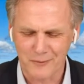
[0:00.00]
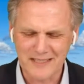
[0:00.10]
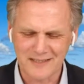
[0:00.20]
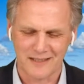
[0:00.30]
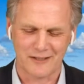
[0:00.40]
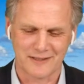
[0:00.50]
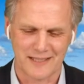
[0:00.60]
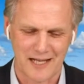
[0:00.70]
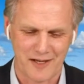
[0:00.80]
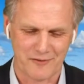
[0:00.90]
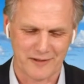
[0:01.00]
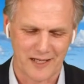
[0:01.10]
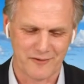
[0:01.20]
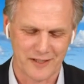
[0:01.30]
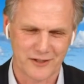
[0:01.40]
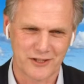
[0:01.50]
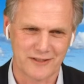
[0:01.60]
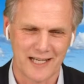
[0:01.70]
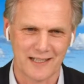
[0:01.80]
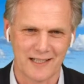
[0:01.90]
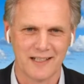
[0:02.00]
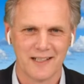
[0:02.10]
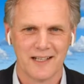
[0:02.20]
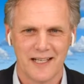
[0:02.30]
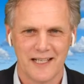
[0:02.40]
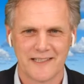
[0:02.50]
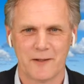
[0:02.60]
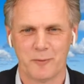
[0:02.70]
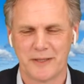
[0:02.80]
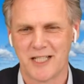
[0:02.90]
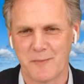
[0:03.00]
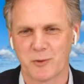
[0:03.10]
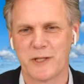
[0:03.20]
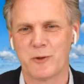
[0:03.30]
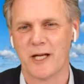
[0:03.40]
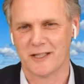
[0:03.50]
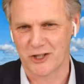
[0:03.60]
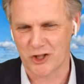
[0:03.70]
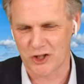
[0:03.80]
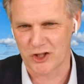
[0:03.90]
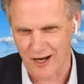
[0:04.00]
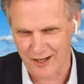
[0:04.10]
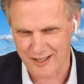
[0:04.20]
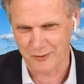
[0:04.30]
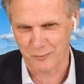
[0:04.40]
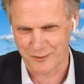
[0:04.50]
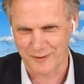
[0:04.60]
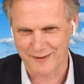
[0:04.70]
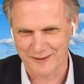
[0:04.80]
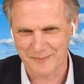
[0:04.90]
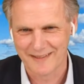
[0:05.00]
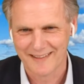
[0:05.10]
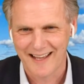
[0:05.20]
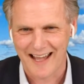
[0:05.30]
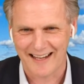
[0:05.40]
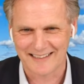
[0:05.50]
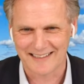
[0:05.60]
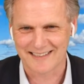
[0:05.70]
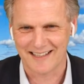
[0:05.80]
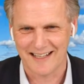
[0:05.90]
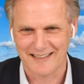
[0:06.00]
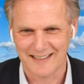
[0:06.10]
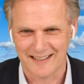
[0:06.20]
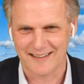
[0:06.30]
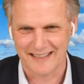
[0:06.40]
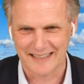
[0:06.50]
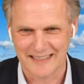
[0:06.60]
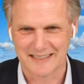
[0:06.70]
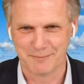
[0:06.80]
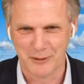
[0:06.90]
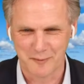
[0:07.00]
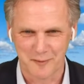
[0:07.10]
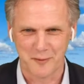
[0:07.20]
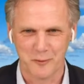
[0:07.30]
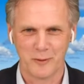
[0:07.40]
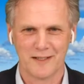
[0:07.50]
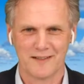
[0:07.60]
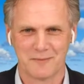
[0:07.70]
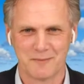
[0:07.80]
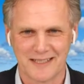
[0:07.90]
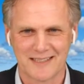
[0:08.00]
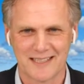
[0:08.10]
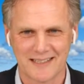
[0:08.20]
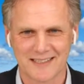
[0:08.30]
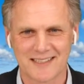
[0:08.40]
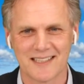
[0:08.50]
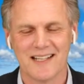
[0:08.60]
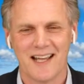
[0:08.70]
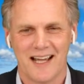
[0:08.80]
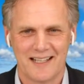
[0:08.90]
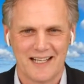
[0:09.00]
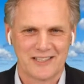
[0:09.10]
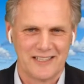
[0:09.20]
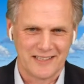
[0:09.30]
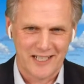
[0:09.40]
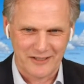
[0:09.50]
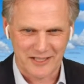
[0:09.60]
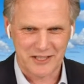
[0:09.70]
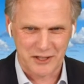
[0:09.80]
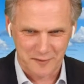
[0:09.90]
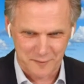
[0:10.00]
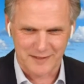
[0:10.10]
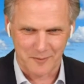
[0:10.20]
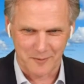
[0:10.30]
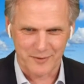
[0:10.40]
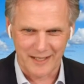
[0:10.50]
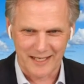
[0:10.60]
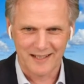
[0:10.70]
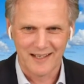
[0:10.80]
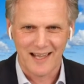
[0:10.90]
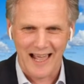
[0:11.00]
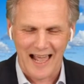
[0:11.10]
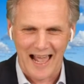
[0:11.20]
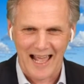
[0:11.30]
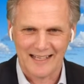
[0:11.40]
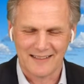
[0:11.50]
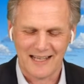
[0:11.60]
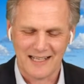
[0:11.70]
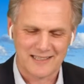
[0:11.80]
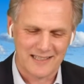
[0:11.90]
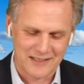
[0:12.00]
And the reason I was thinking having those two together is there will be times when you get stuck with one of them, and it's just like nothing is moving forward, nothing makes sense. And actually, to go and shift to something, and